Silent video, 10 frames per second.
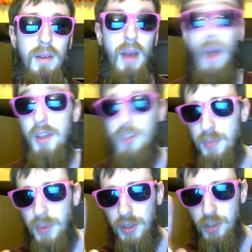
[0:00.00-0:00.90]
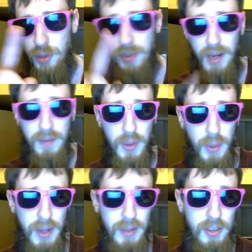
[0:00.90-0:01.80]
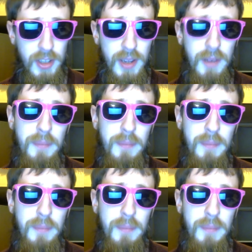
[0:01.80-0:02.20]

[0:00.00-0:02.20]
Hey, it's your boy Top Lad of Aquinas here.